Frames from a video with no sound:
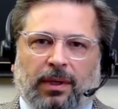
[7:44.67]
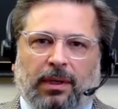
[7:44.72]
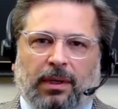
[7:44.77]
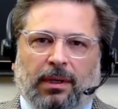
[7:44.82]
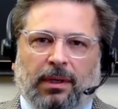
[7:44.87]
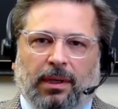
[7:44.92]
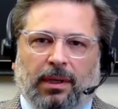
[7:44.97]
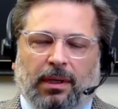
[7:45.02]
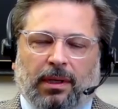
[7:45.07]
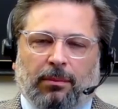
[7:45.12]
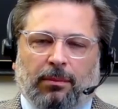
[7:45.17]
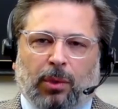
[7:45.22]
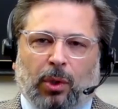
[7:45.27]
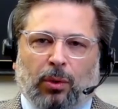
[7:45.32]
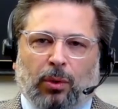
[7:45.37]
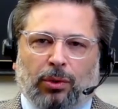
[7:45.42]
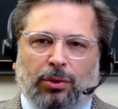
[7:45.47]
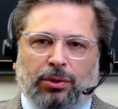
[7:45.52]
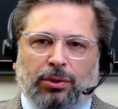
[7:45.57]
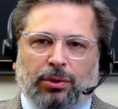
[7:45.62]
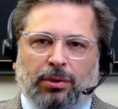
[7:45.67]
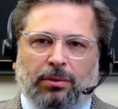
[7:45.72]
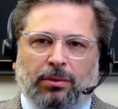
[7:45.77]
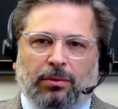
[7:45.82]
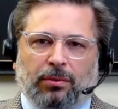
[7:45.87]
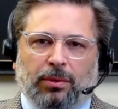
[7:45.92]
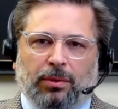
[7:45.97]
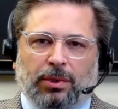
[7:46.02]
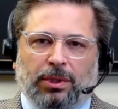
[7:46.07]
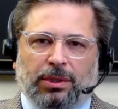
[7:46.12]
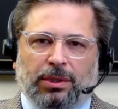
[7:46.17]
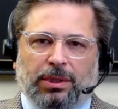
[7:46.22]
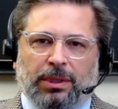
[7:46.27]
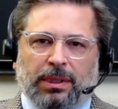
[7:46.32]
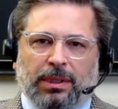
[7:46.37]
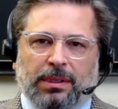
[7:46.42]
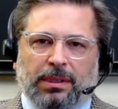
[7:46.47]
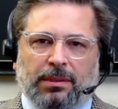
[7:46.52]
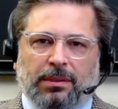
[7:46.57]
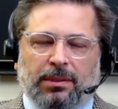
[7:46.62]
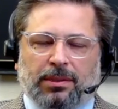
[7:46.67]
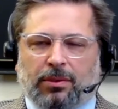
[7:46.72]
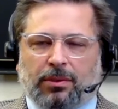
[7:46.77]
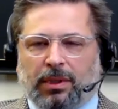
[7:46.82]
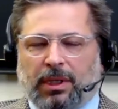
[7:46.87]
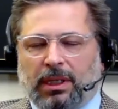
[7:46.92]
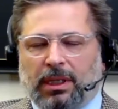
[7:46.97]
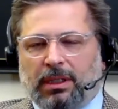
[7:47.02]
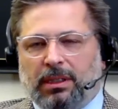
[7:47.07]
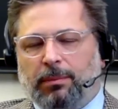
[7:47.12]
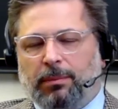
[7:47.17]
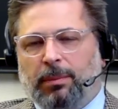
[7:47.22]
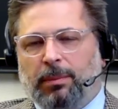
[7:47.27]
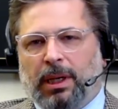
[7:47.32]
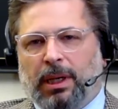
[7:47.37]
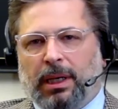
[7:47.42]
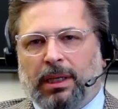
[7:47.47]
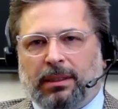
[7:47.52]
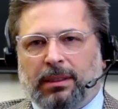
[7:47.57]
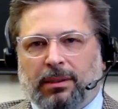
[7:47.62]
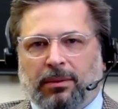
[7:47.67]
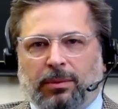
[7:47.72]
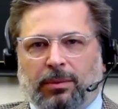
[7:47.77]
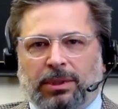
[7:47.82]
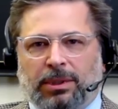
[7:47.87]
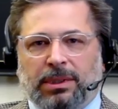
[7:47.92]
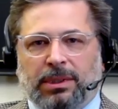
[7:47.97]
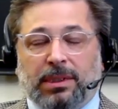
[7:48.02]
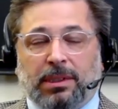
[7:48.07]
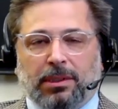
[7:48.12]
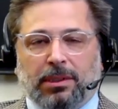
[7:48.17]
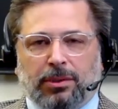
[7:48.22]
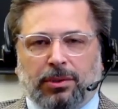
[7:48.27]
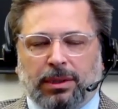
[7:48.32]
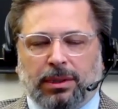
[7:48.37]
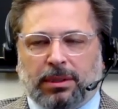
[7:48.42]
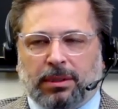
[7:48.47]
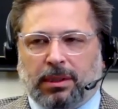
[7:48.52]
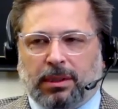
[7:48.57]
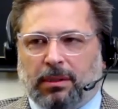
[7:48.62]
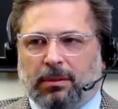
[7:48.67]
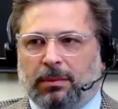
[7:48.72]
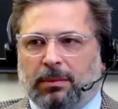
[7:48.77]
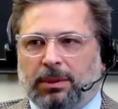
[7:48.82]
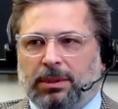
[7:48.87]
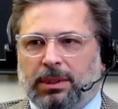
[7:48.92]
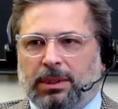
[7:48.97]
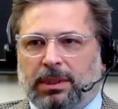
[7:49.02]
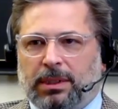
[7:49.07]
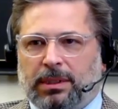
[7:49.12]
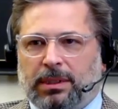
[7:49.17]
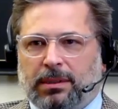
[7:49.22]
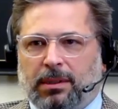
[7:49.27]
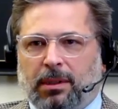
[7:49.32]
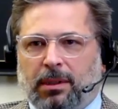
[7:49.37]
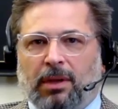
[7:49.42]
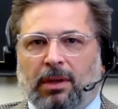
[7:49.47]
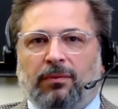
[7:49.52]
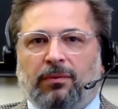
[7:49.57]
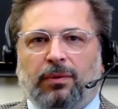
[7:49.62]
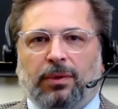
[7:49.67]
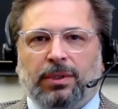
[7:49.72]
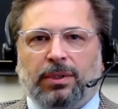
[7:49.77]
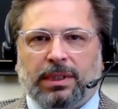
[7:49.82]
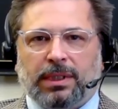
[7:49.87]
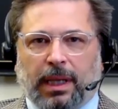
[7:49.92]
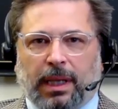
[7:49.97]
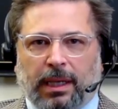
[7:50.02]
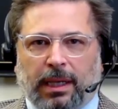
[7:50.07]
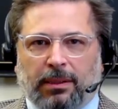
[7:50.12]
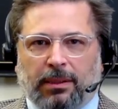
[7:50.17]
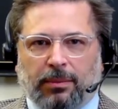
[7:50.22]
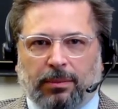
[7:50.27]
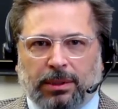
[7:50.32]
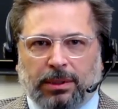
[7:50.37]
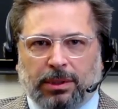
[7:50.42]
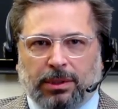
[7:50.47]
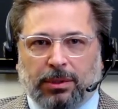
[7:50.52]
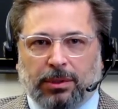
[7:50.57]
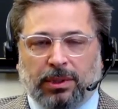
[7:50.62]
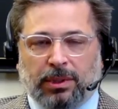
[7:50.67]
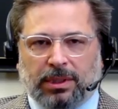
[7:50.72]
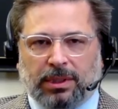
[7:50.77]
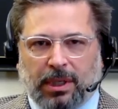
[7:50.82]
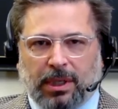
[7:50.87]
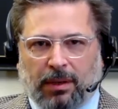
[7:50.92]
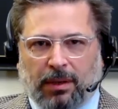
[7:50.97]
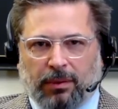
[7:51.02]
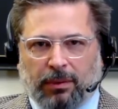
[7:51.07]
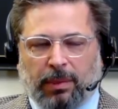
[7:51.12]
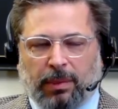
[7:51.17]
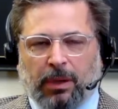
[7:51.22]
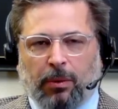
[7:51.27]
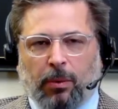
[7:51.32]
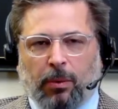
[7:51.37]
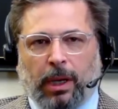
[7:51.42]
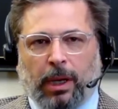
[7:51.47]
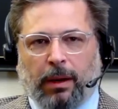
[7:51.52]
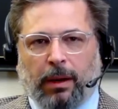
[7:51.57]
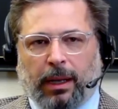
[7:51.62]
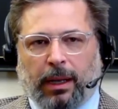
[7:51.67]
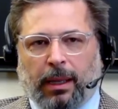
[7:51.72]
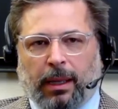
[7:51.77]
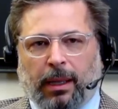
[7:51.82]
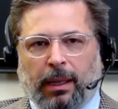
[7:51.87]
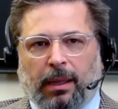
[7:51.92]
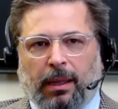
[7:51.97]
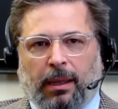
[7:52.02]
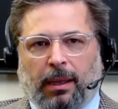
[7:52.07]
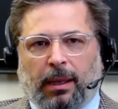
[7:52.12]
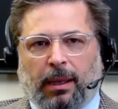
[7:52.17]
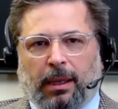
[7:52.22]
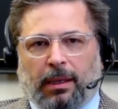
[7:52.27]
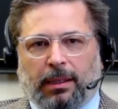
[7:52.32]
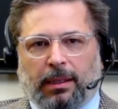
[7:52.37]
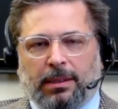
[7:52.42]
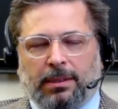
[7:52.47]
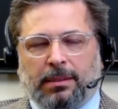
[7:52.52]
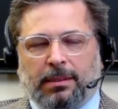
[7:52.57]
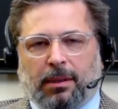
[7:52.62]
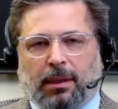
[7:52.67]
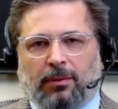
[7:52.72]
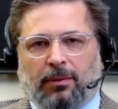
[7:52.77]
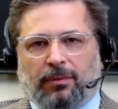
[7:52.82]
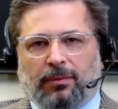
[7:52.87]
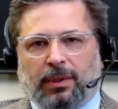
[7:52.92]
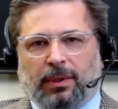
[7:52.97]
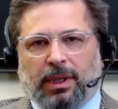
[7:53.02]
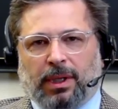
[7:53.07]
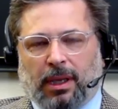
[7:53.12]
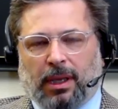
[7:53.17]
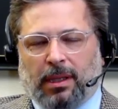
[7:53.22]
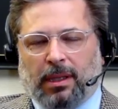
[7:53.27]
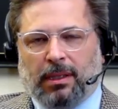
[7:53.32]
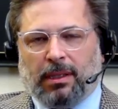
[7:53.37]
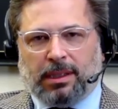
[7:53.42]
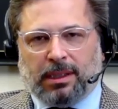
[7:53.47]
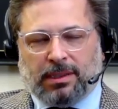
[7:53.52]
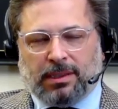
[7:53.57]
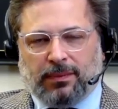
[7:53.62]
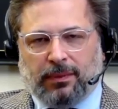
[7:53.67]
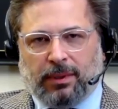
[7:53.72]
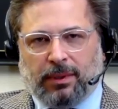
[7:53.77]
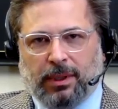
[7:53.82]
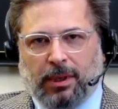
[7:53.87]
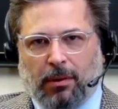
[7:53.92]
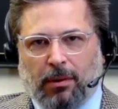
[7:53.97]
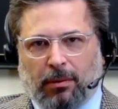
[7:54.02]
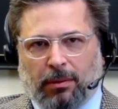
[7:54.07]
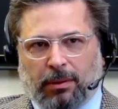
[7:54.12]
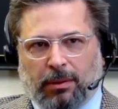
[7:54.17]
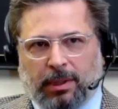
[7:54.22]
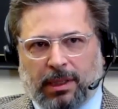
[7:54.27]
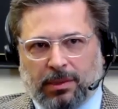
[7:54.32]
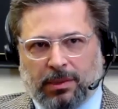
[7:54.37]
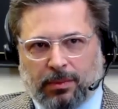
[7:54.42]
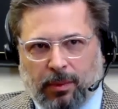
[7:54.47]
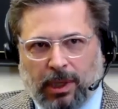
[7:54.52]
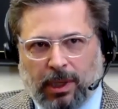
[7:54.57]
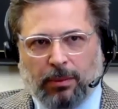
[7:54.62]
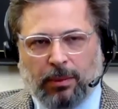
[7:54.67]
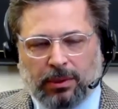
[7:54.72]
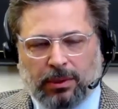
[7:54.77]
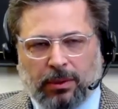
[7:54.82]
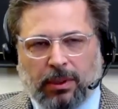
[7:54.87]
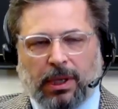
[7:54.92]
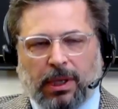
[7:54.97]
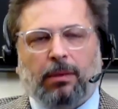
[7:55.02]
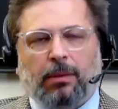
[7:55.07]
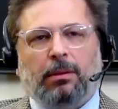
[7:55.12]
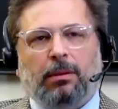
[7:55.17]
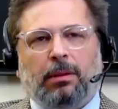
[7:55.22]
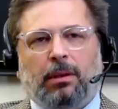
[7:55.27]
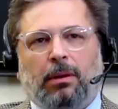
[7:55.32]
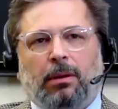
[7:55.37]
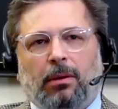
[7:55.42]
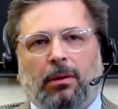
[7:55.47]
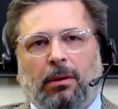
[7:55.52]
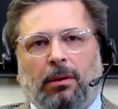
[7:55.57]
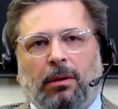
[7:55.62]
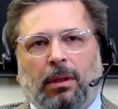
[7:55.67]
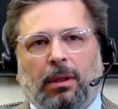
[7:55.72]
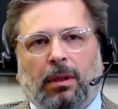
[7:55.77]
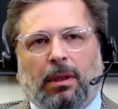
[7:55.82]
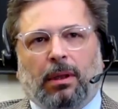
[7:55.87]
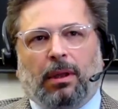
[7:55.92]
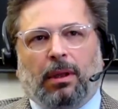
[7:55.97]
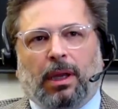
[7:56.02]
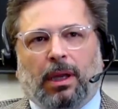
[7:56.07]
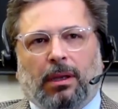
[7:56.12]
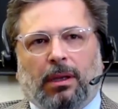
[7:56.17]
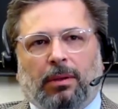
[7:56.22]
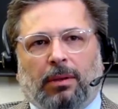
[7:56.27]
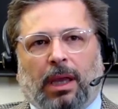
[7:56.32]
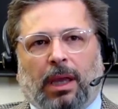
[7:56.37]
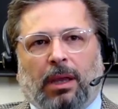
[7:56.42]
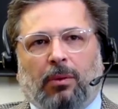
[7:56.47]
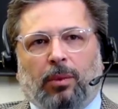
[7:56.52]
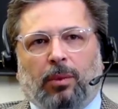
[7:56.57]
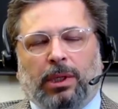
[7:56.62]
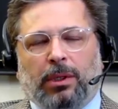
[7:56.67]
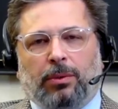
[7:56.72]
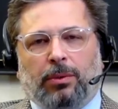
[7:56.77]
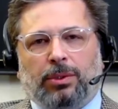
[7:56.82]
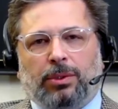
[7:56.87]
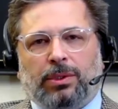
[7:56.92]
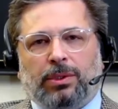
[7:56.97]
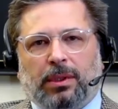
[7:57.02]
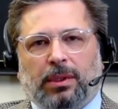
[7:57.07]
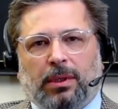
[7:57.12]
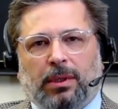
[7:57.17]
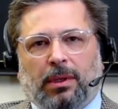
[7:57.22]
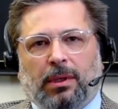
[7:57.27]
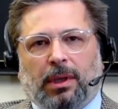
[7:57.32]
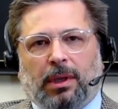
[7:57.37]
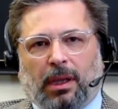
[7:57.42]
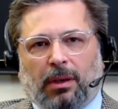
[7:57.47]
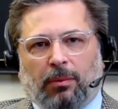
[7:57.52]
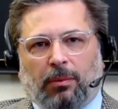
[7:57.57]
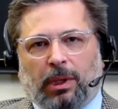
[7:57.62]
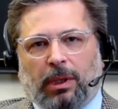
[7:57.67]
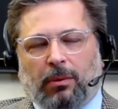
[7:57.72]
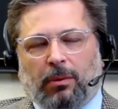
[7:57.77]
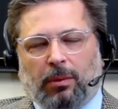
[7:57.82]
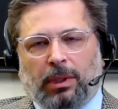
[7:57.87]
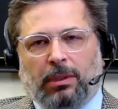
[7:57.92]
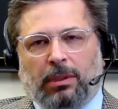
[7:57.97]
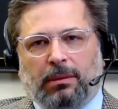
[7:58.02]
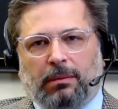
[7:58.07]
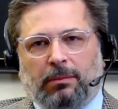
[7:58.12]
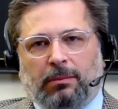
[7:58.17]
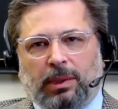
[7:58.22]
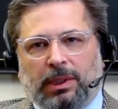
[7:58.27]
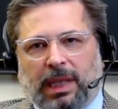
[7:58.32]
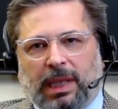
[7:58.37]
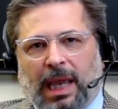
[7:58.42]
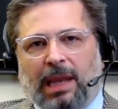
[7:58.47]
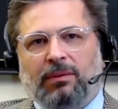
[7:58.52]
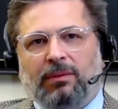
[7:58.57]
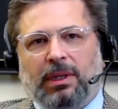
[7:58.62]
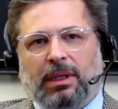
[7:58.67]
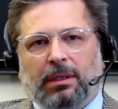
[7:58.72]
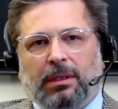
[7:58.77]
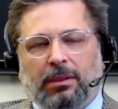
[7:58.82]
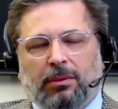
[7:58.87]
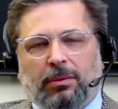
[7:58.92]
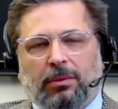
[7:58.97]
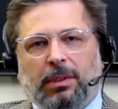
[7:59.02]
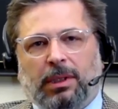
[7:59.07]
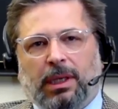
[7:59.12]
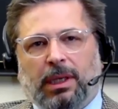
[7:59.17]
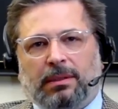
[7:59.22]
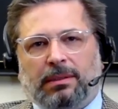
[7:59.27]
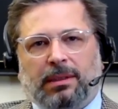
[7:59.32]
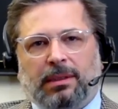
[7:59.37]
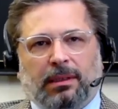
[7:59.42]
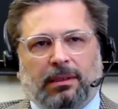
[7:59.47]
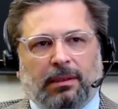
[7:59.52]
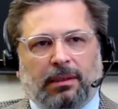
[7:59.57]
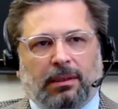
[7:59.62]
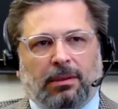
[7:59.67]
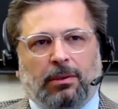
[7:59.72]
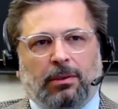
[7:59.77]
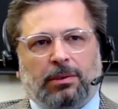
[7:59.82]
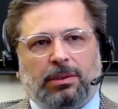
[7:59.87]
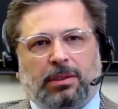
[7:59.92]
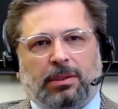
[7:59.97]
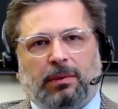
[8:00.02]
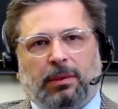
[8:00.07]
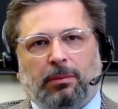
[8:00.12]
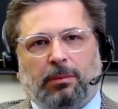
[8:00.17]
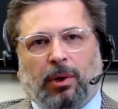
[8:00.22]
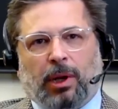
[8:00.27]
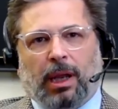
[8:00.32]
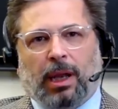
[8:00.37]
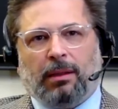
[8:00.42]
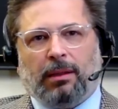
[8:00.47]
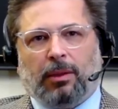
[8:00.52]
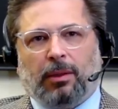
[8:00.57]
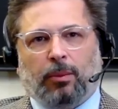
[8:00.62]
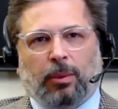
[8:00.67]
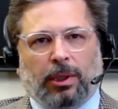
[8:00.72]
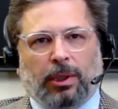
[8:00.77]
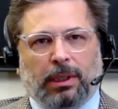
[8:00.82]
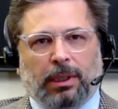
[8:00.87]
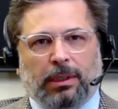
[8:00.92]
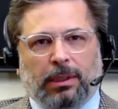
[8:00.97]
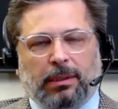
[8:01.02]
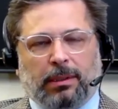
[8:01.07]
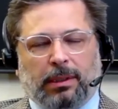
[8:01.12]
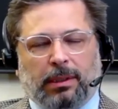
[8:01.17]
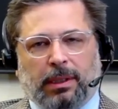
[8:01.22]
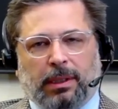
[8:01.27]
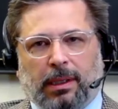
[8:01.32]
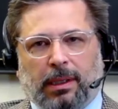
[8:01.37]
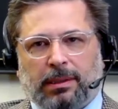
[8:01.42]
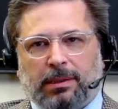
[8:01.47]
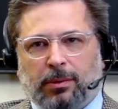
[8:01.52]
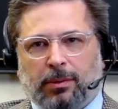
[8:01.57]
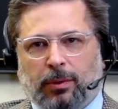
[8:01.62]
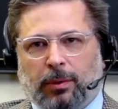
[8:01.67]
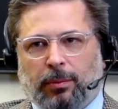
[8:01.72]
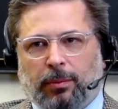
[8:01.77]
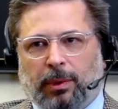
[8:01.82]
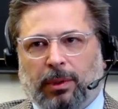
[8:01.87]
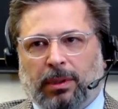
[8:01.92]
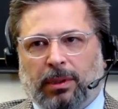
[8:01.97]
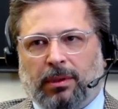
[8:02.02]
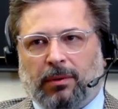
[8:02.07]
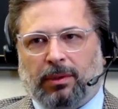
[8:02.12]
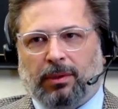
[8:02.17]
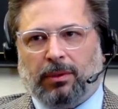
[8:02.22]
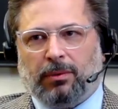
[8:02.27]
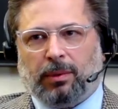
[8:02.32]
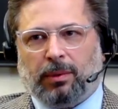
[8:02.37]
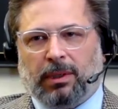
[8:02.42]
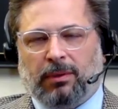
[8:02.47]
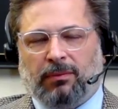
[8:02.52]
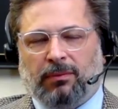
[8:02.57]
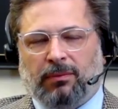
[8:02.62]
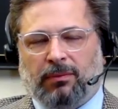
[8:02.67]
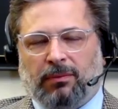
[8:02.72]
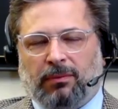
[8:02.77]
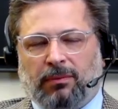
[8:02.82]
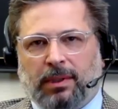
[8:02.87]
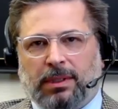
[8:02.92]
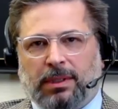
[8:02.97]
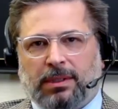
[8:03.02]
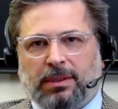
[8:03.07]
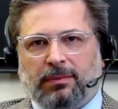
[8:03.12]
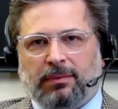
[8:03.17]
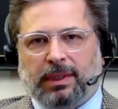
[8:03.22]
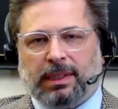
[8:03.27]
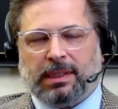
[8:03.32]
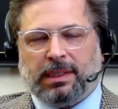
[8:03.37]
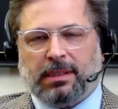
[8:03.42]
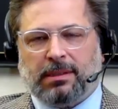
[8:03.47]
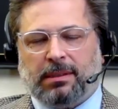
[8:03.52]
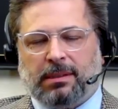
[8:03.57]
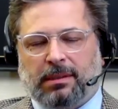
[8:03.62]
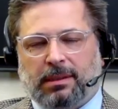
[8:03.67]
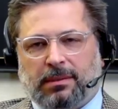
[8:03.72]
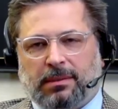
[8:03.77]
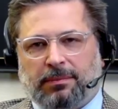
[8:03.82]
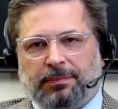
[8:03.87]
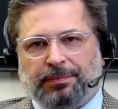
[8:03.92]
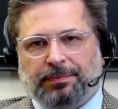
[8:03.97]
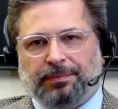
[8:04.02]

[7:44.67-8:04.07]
uh, an emotion which is discrete but which is interesting which is not at first sight which you discover by wearing and it's not for the others it's for the owner that's why we took out the logo and and we use uh, and we, we we dived into the aesthetic codes of the brand that were hidden in assortment of the 25 years of existence